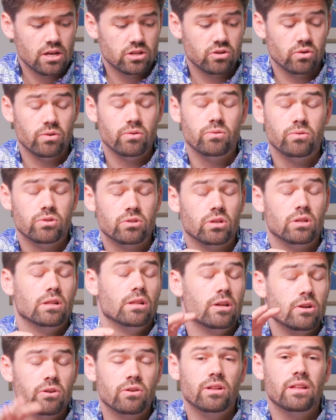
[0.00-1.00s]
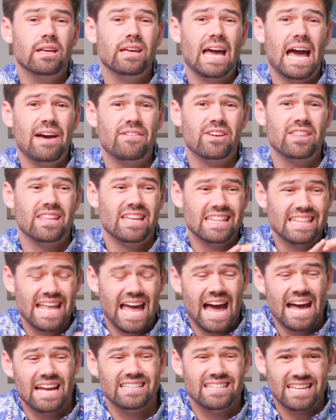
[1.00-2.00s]
So it was literally having the
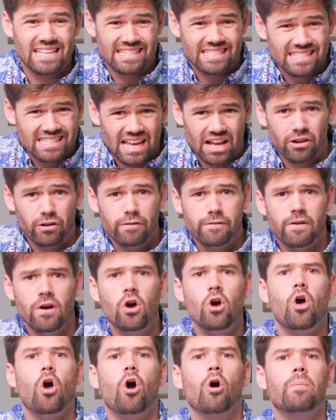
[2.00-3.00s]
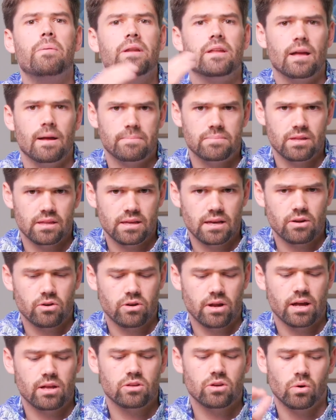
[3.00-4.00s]
NAS itself opening up to the
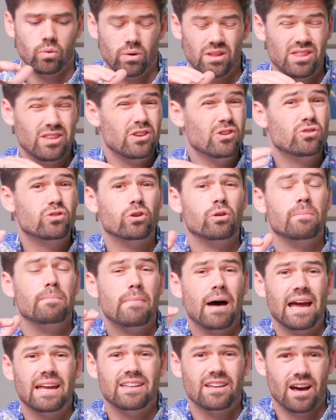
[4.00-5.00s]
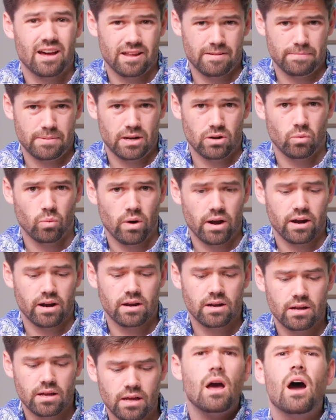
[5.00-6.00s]
internet when the user might not have been
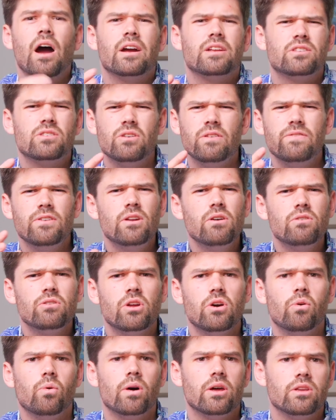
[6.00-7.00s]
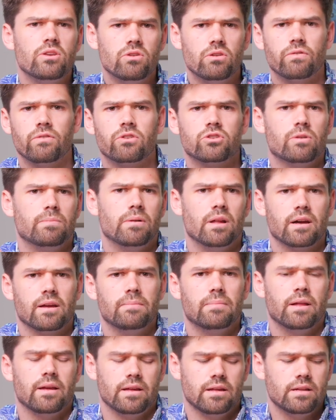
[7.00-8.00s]
aware. All right, so if you don't know what universal plug
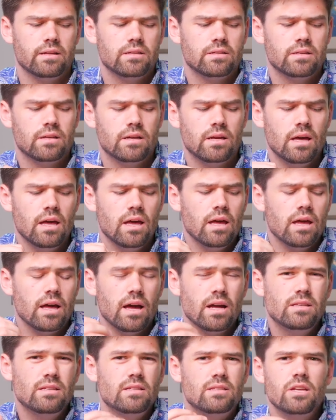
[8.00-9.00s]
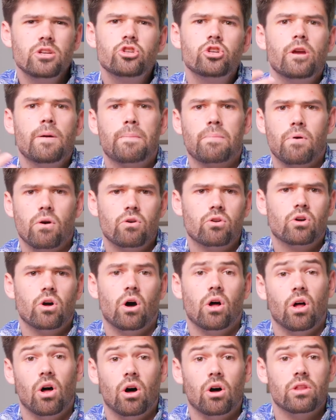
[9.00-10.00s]
and play is, it's essentially a
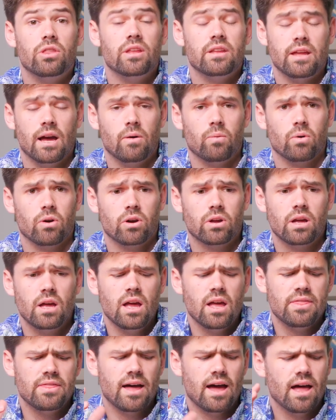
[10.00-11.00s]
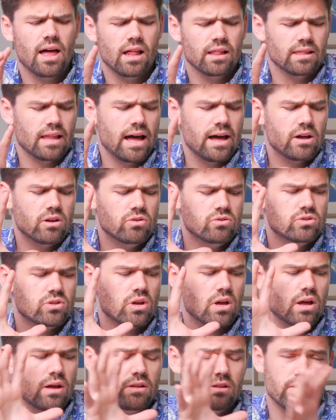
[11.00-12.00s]
protocol on the network that allows
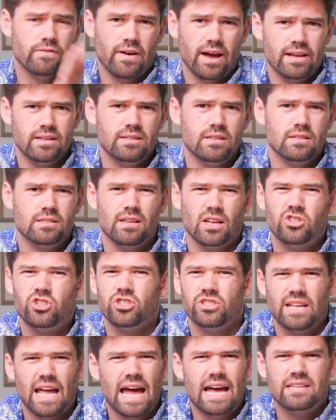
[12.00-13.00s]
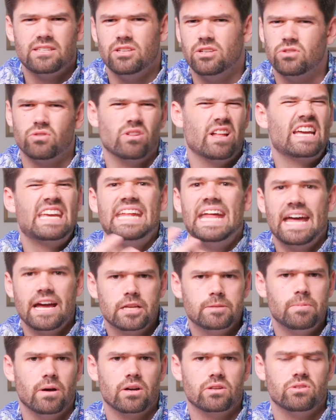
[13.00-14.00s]
devices such as NAS's or like an
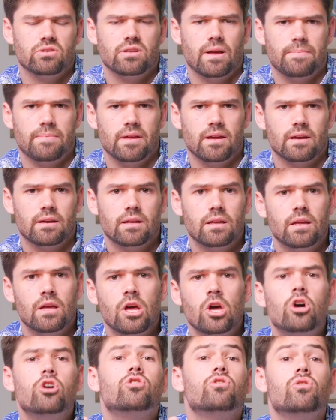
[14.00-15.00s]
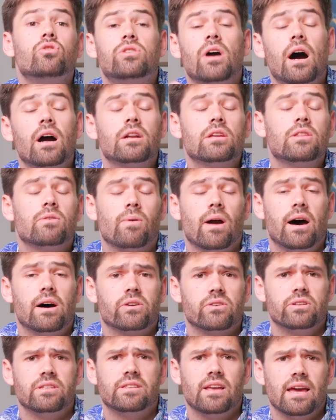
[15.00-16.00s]
Xbox or something to talk to the
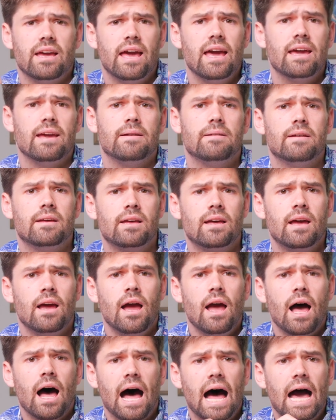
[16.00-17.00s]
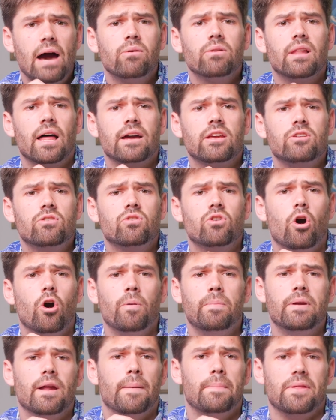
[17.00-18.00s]
router and say, hey, I would like you to
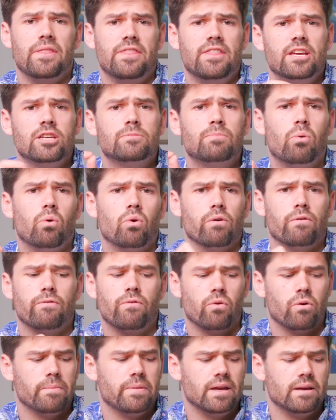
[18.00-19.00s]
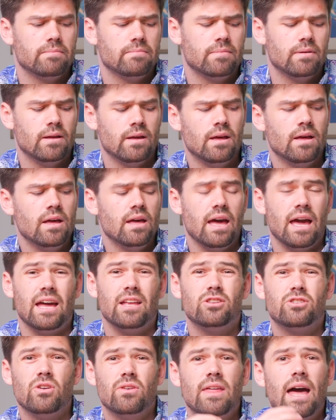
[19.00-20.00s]
open up this port for me.
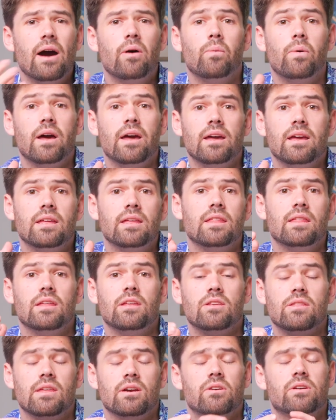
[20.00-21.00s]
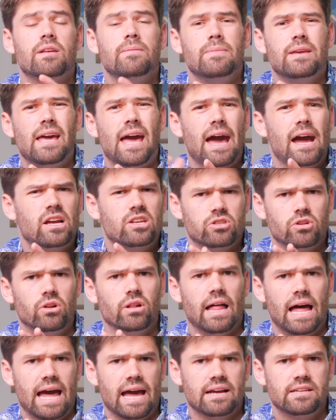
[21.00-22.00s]
And so that way there can be
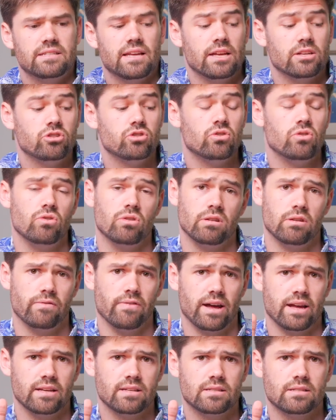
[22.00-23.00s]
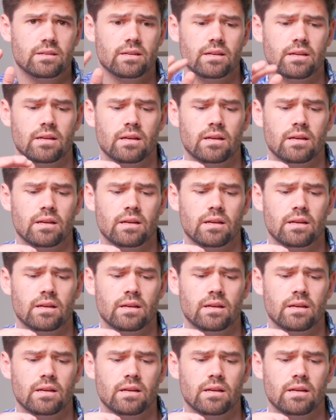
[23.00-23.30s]
external access to the device.